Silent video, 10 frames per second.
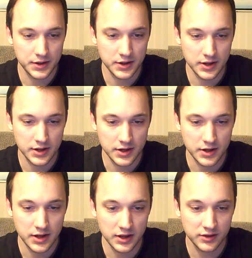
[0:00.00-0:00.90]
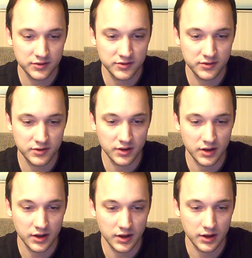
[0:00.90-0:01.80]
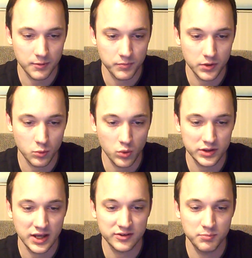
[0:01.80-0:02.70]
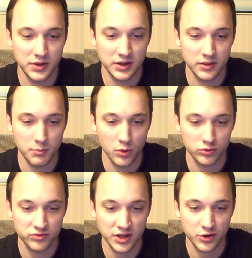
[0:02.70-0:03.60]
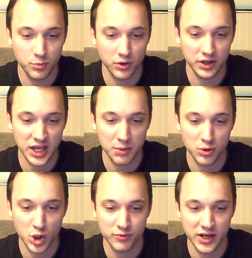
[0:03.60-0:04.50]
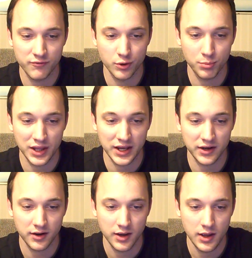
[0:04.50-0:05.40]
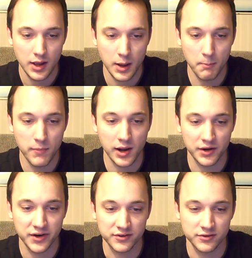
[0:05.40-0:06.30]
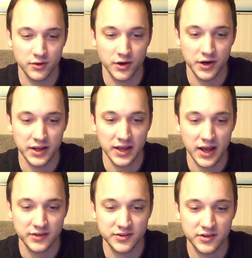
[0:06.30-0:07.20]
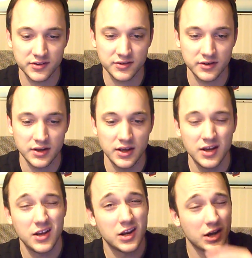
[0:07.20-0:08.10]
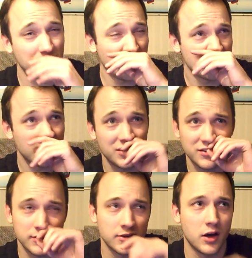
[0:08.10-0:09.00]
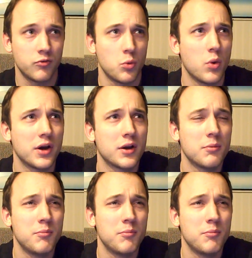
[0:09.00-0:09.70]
And next, what has been the most terrible game you have ever played? Balnazardi asks. Now that is a tough one.